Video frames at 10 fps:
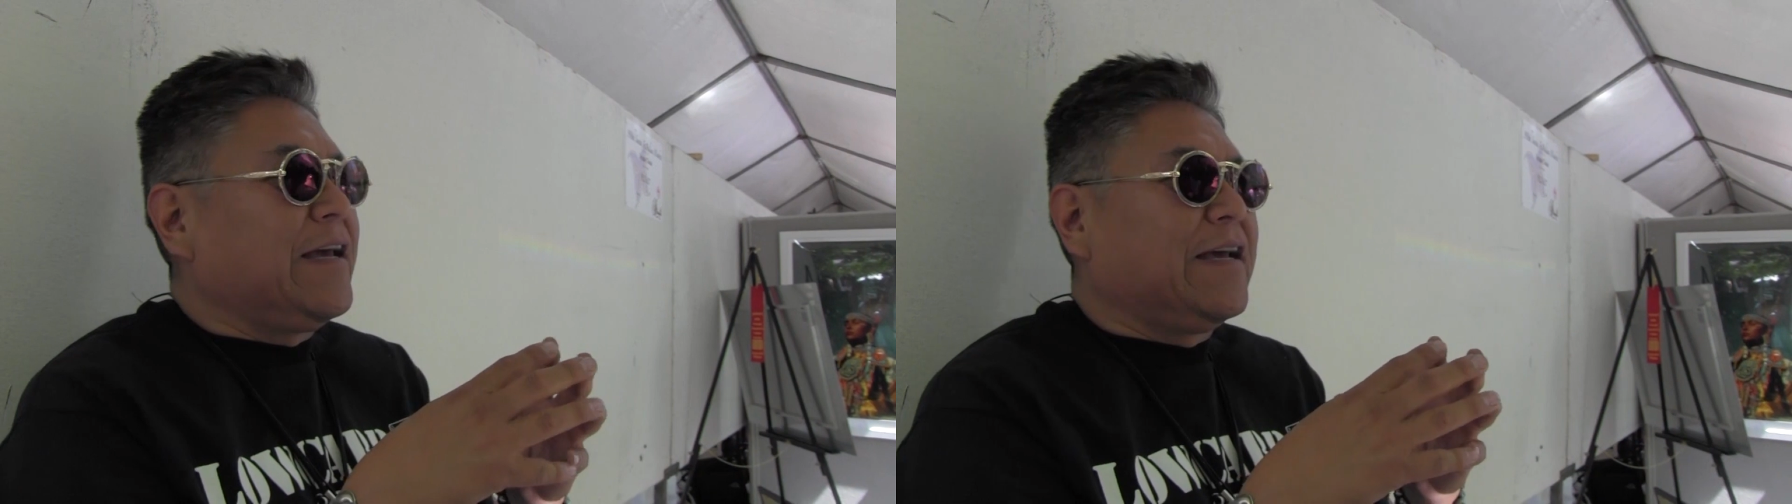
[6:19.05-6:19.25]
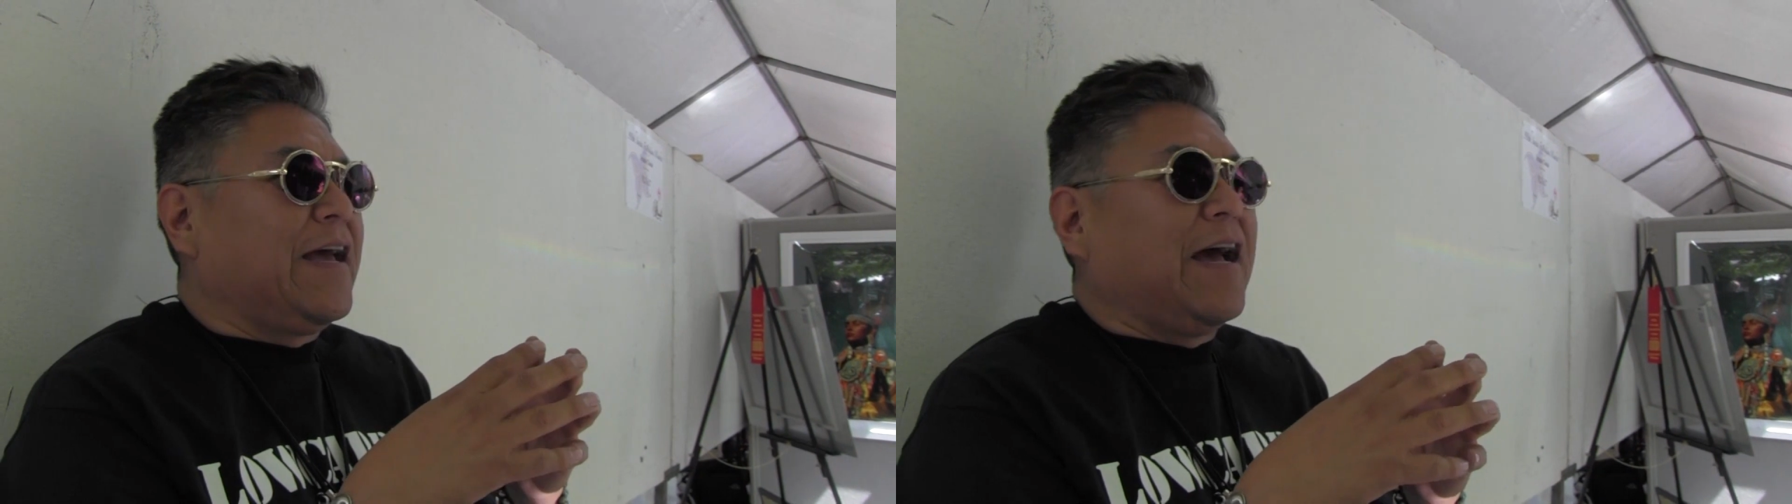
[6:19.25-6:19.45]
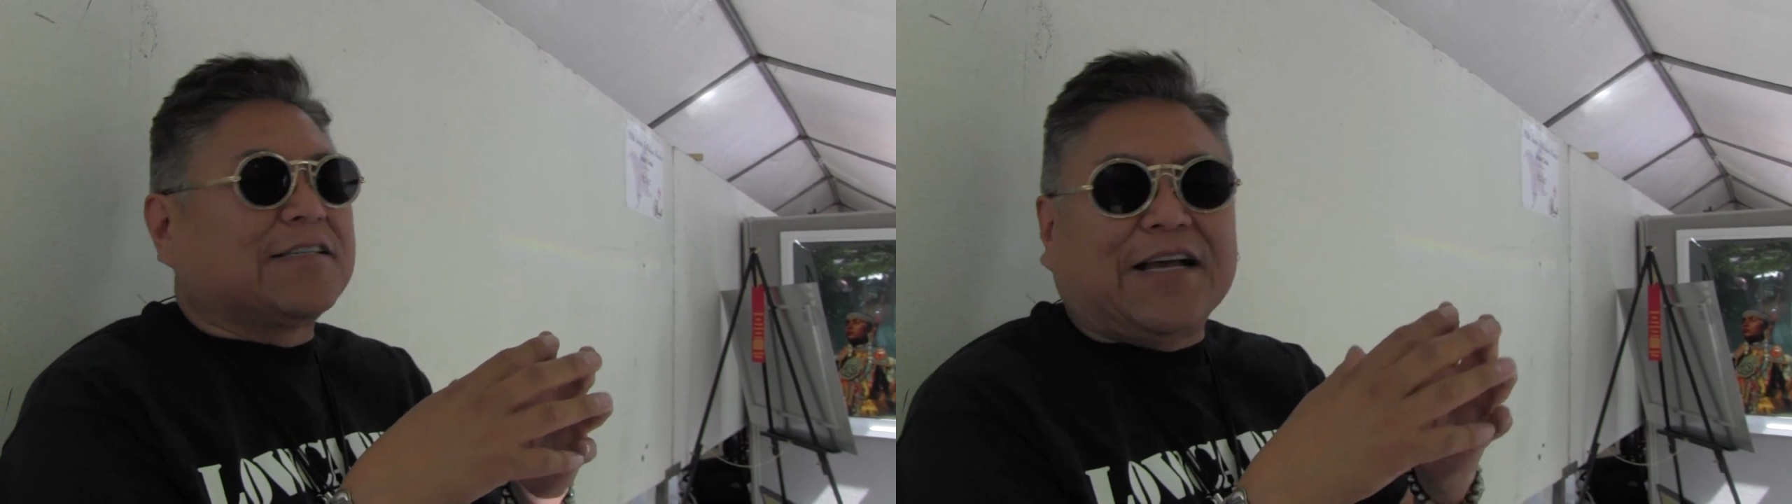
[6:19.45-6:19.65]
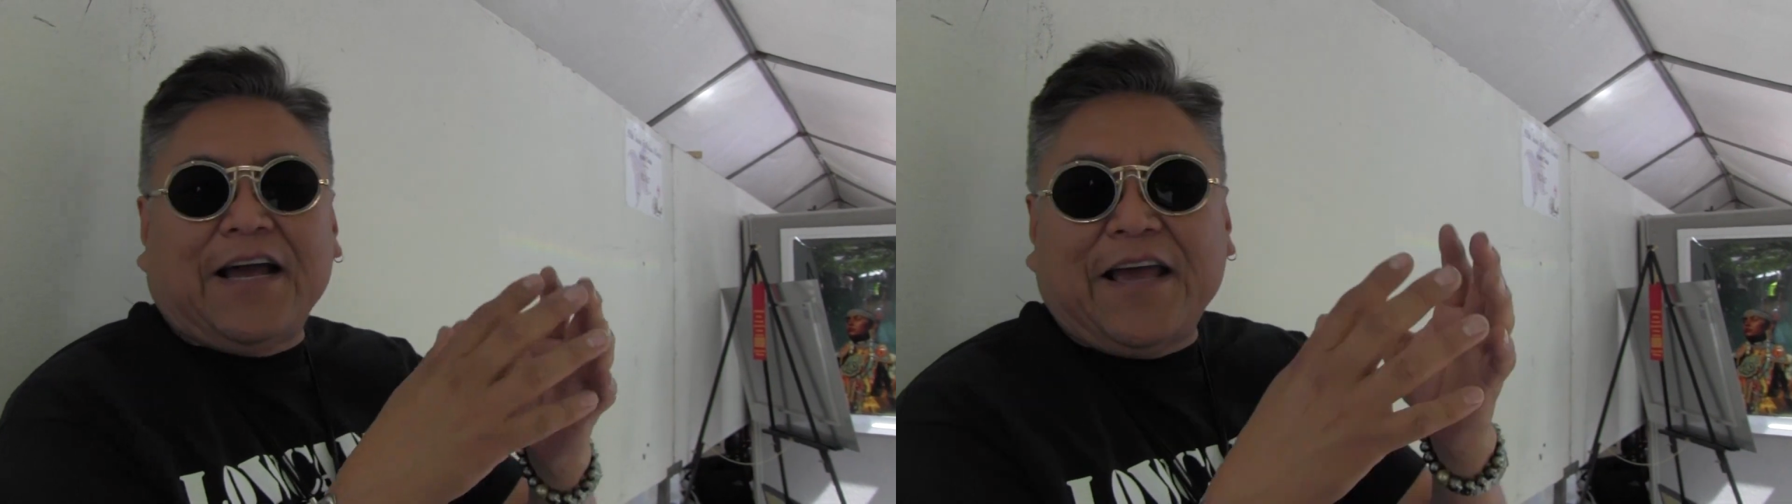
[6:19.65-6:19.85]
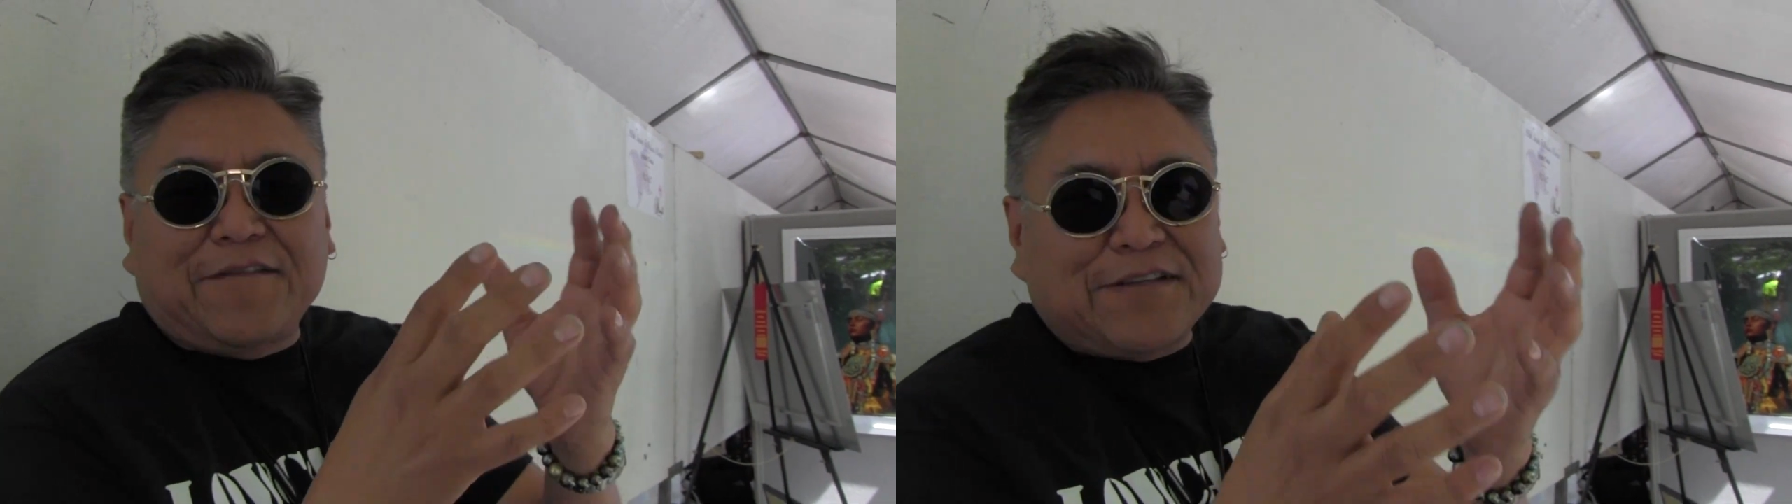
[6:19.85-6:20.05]
As
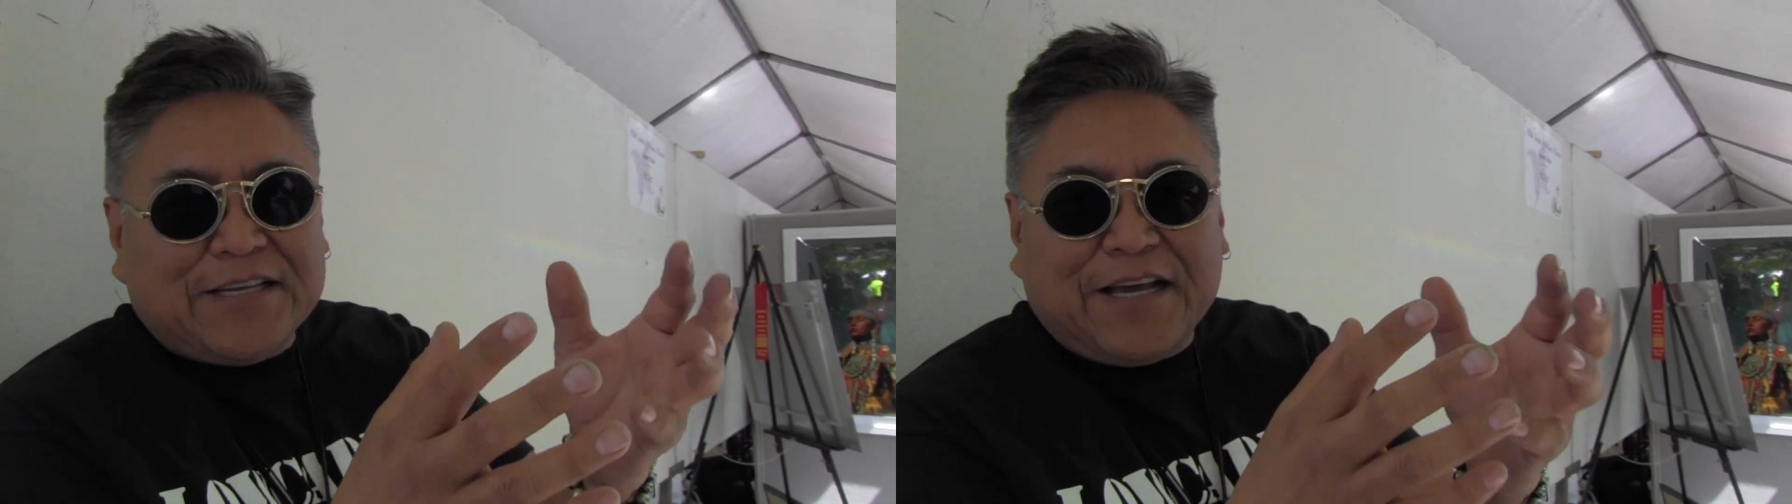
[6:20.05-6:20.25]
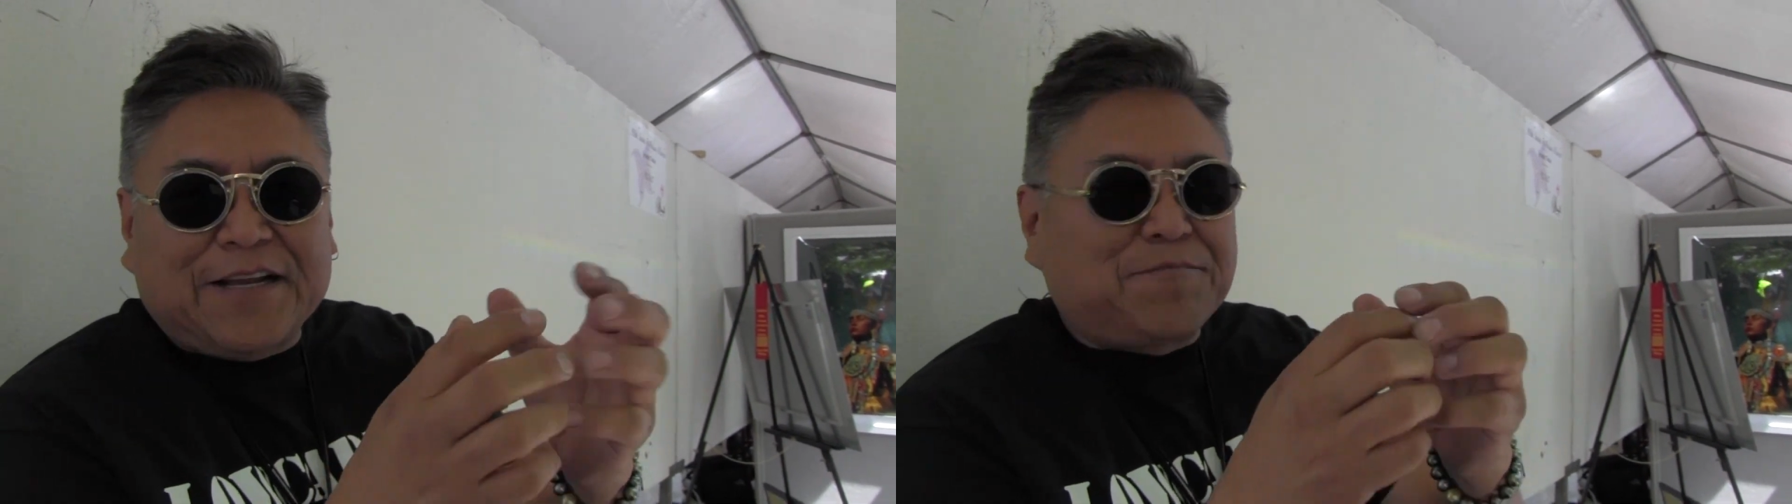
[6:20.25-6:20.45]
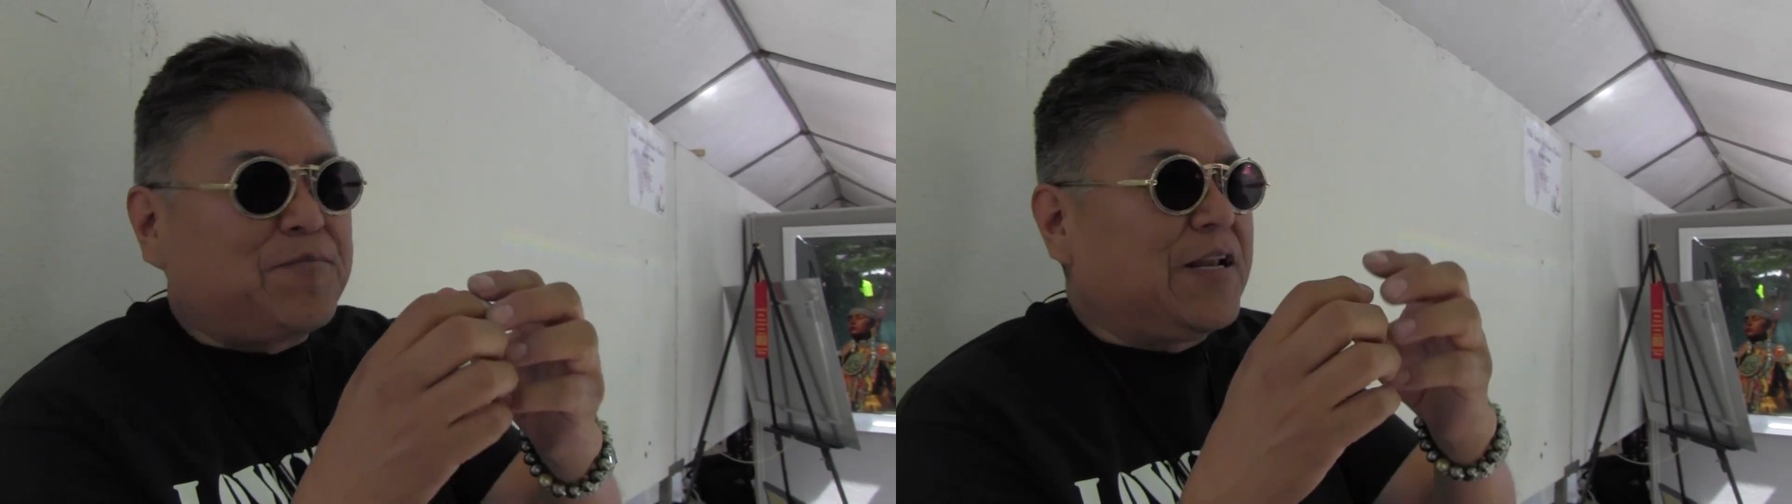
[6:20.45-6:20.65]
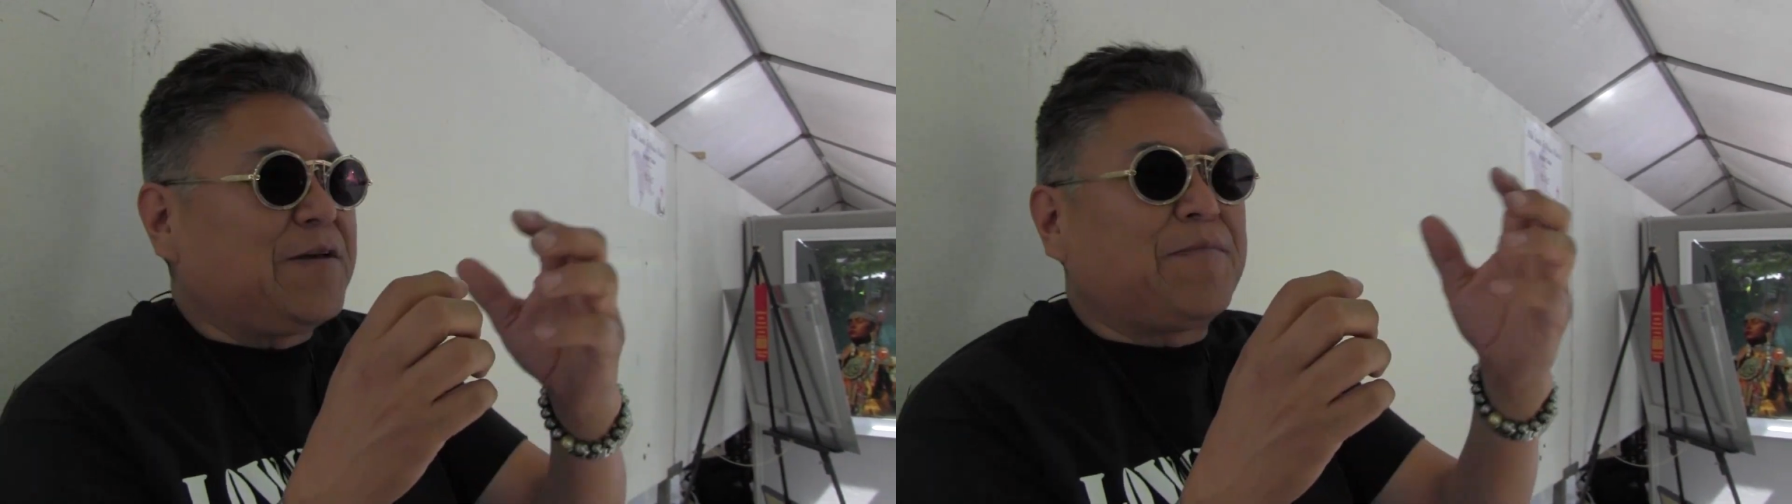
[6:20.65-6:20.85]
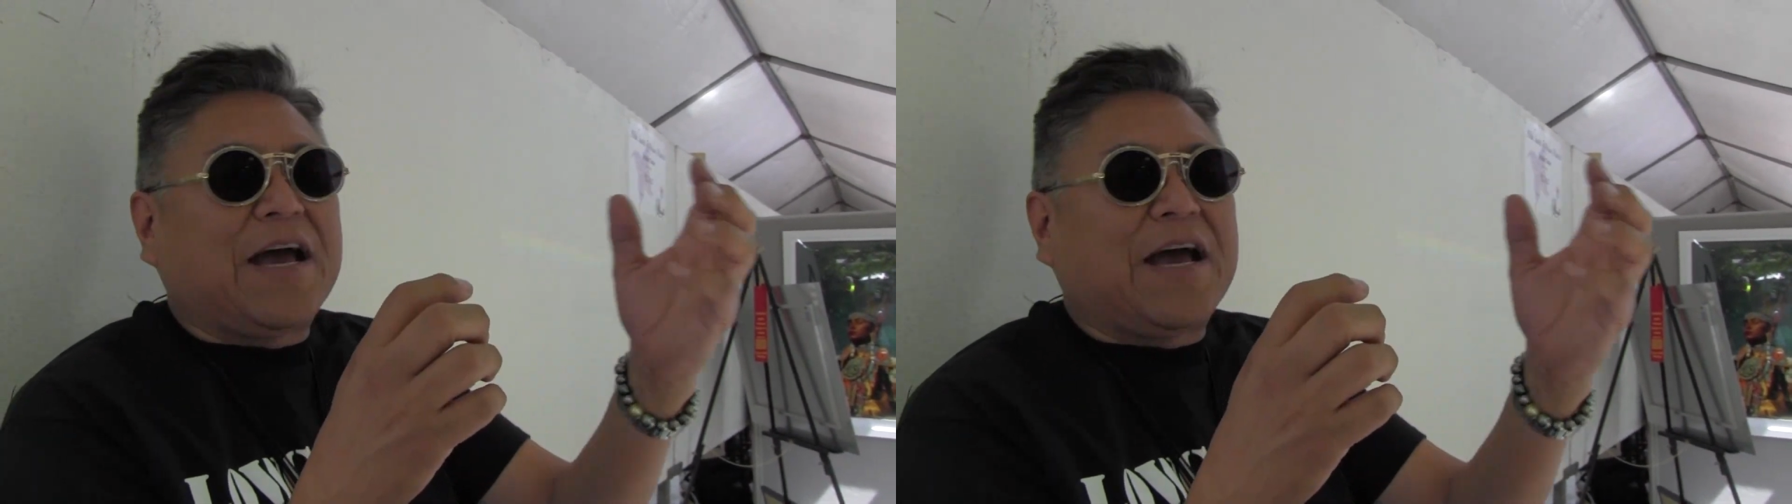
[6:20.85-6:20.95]
I have said in many